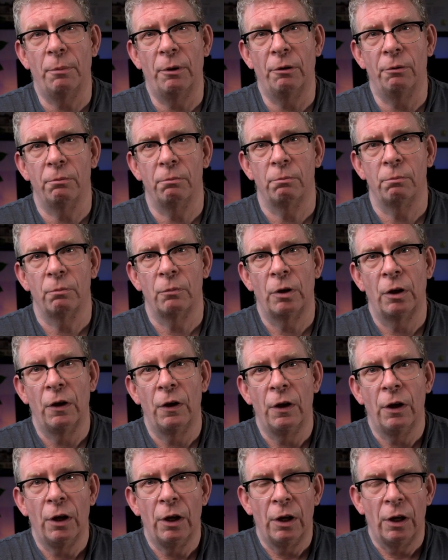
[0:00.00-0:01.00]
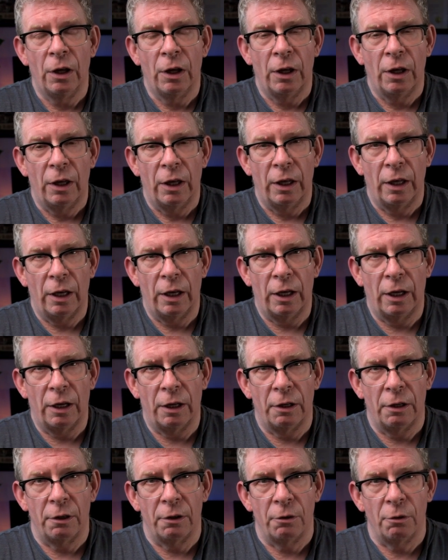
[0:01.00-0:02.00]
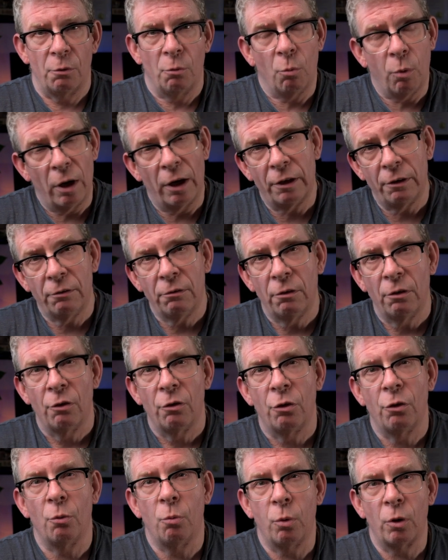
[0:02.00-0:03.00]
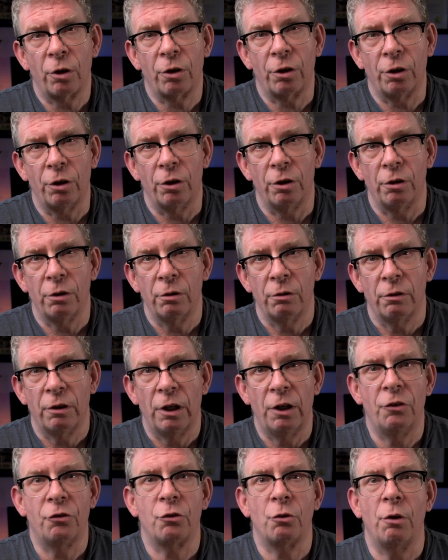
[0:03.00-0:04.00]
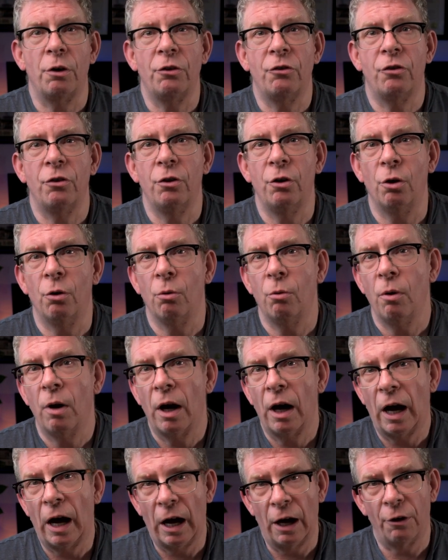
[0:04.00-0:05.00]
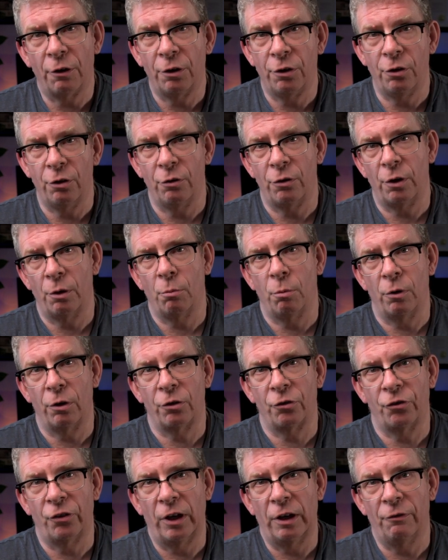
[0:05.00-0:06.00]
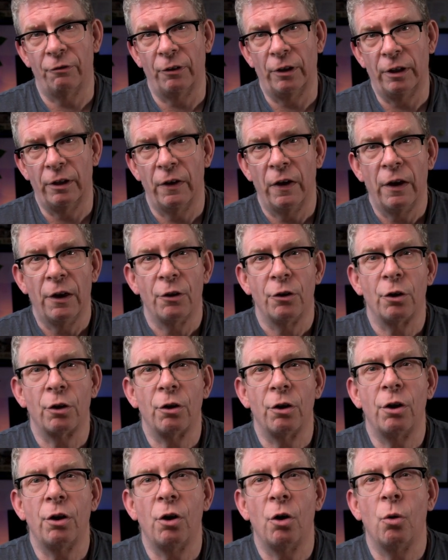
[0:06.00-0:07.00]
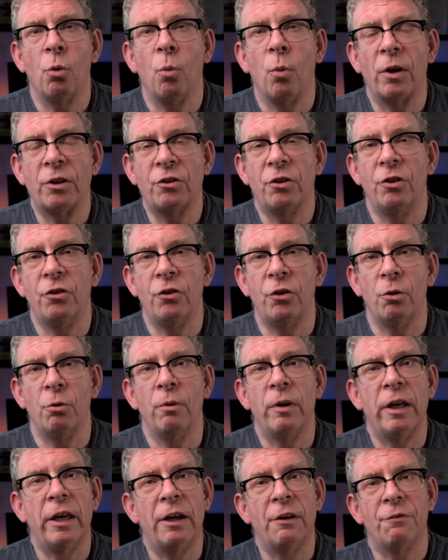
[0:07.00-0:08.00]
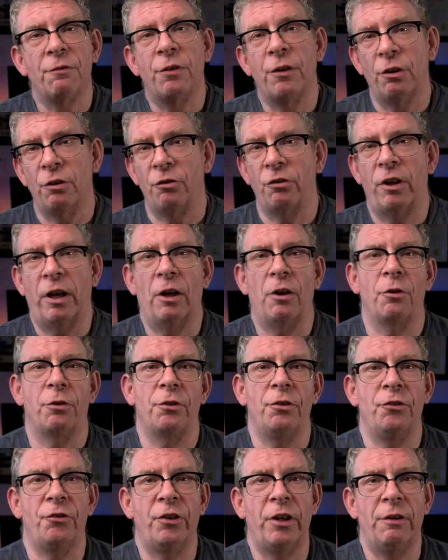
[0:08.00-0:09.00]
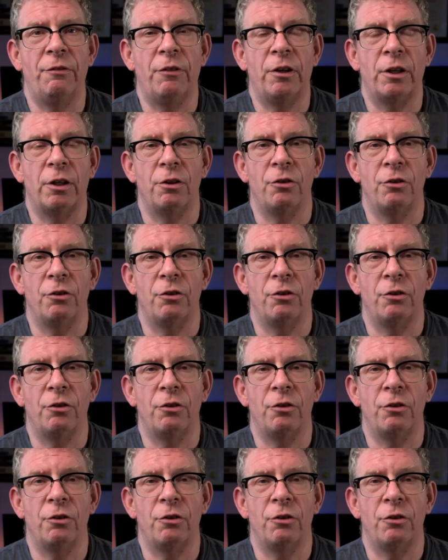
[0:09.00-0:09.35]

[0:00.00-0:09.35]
about. 1, the worker is going to know how to do their work safely. They're going to know what to do if there's health and safety